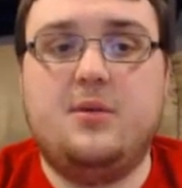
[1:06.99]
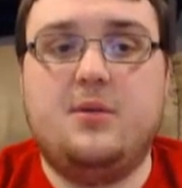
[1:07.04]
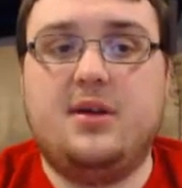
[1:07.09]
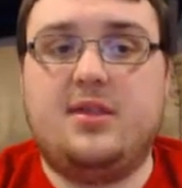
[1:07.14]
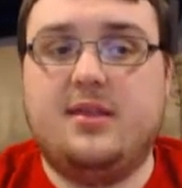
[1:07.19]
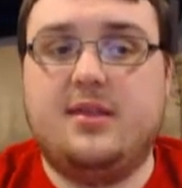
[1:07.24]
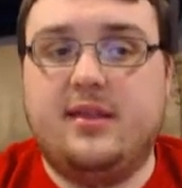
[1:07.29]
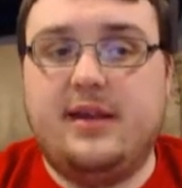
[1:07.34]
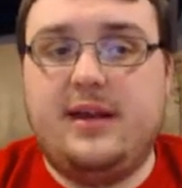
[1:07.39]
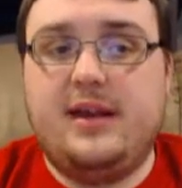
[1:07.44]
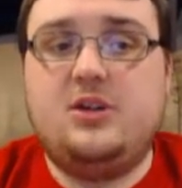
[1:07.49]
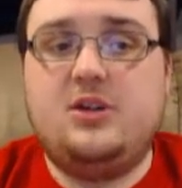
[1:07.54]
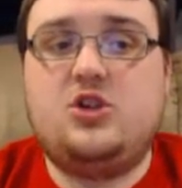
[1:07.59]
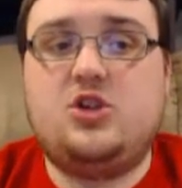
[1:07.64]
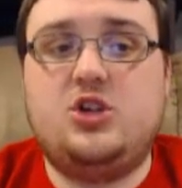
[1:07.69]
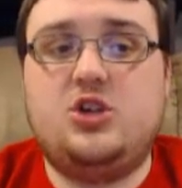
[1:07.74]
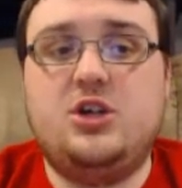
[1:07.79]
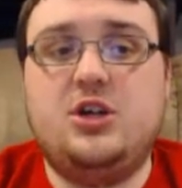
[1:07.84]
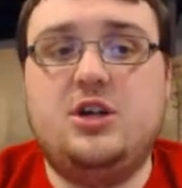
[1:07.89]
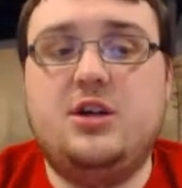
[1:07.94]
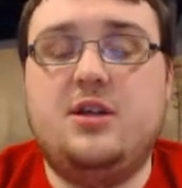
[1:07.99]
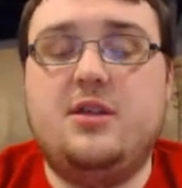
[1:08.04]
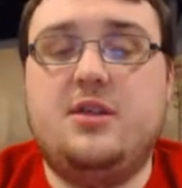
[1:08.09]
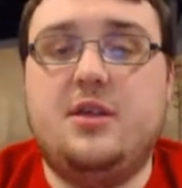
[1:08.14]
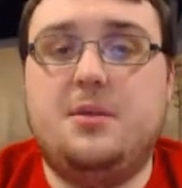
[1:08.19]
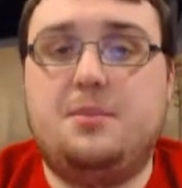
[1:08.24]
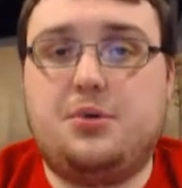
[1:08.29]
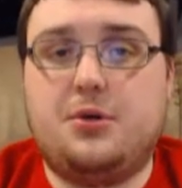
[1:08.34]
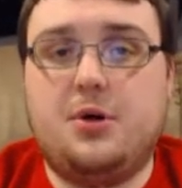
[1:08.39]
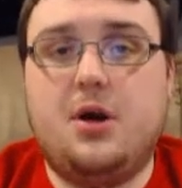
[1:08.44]
With Lynch,
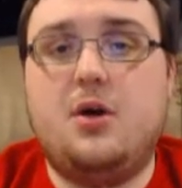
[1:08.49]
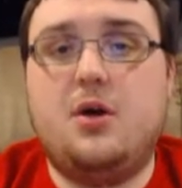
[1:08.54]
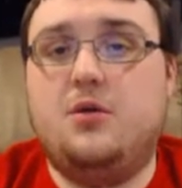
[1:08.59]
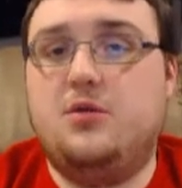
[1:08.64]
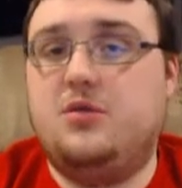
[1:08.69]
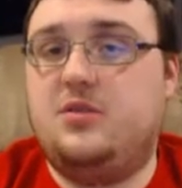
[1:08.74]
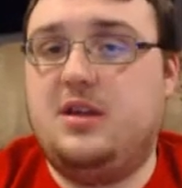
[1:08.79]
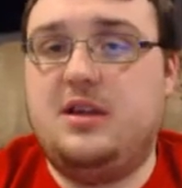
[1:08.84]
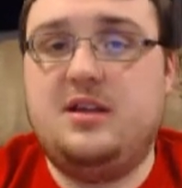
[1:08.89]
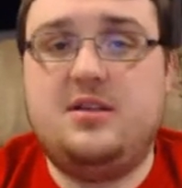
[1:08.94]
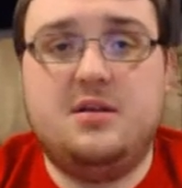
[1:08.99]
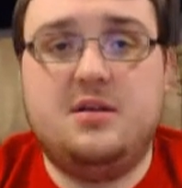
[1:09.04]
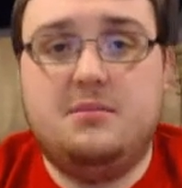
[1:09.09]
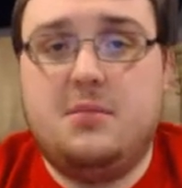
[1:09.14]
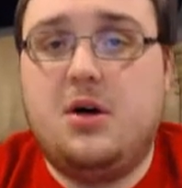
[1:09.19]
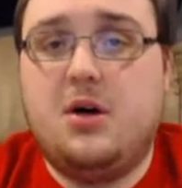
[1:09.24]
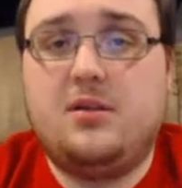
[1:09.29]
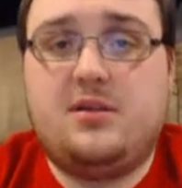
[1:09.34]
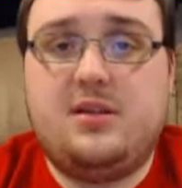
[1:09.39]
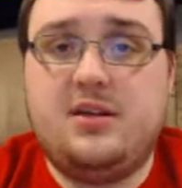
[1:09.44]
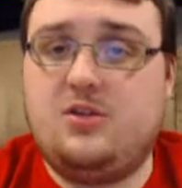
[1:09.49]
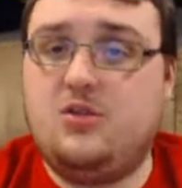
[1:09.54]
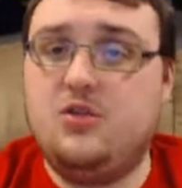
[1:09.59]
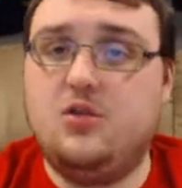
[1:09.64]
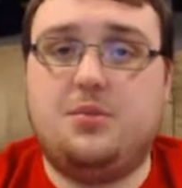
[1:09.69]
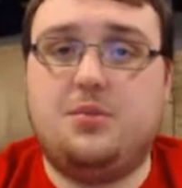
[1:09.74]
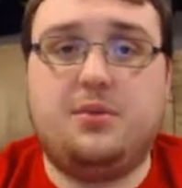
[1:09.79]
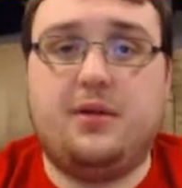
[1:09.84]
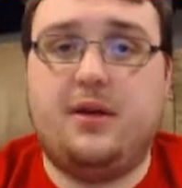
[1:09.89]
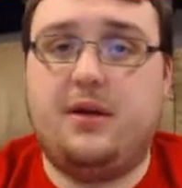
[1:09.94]
the pros, he's a
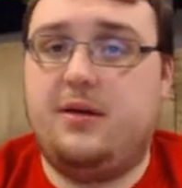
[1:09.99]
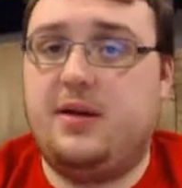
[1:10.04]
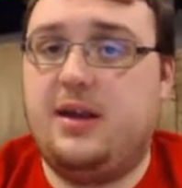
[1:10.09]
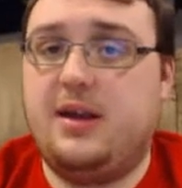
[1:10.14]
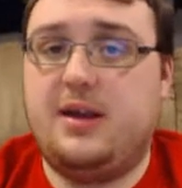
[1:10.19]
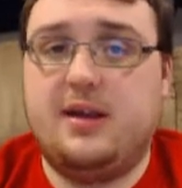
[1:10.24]
multi-tool player.